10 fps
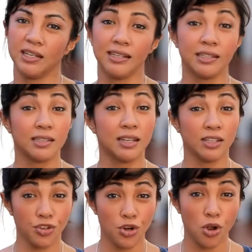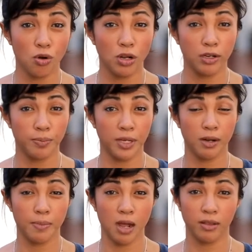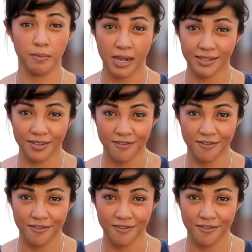let's get to know a little bit about the manta